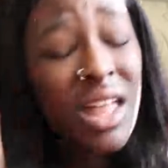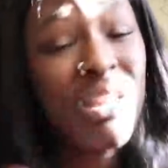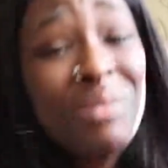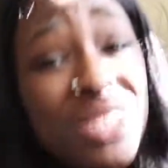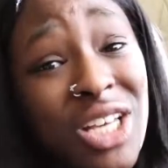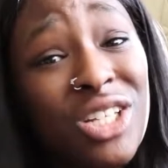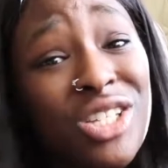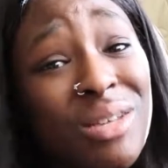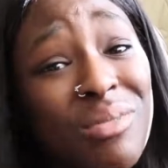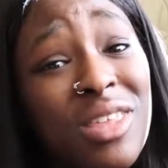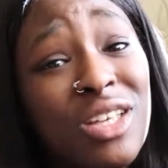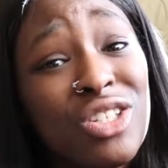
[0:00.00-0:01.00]
let me tell you
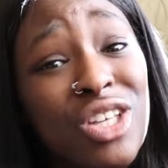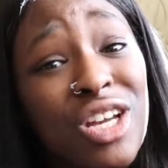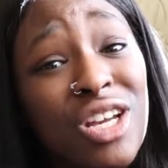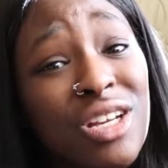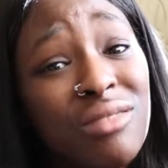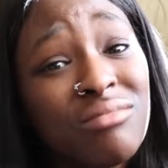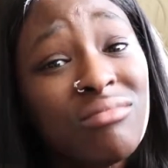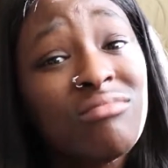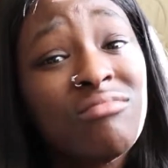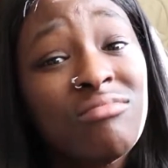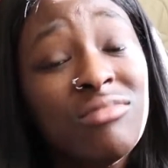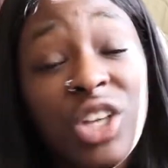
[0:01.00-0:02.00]
something, sir.
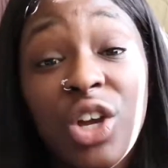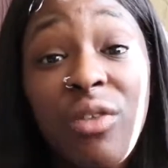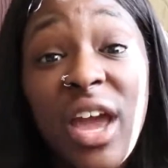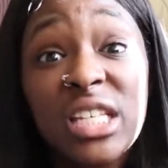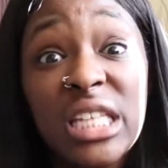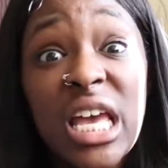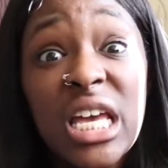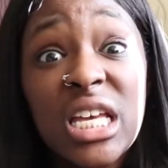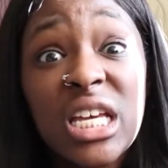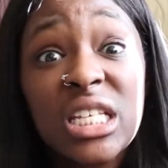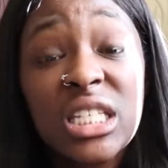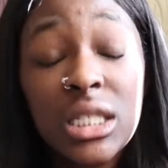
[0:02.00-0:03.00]
You're
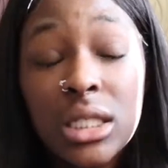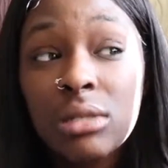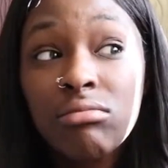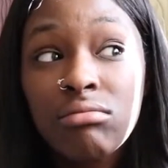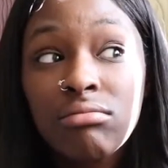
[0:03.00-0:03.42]
racist.